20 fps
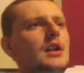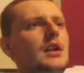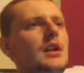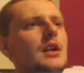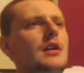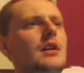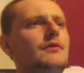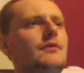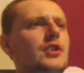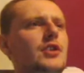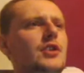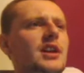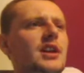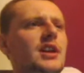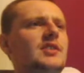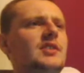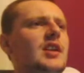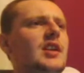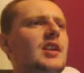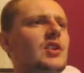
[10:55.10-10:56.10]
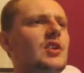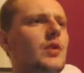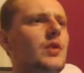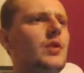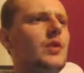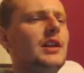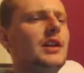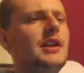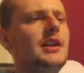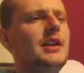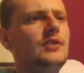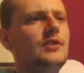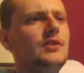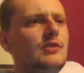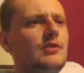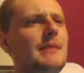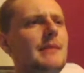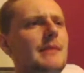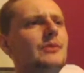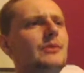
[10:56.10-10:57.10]
Free kick taken quickly. It's
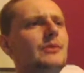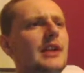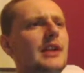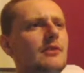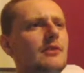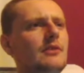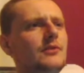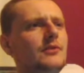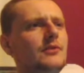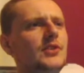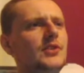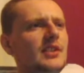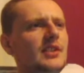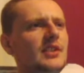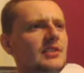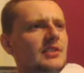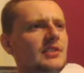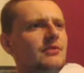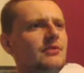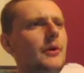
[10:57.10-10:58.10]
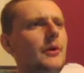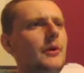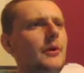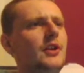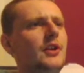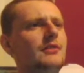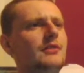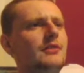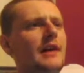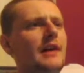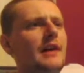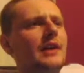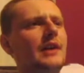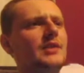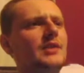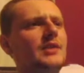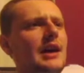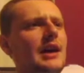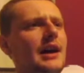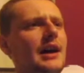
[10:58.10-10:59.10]
rebounded out for a City throw-in on the far
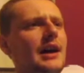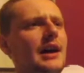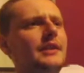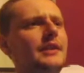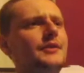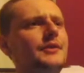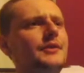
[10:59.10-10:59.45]
side.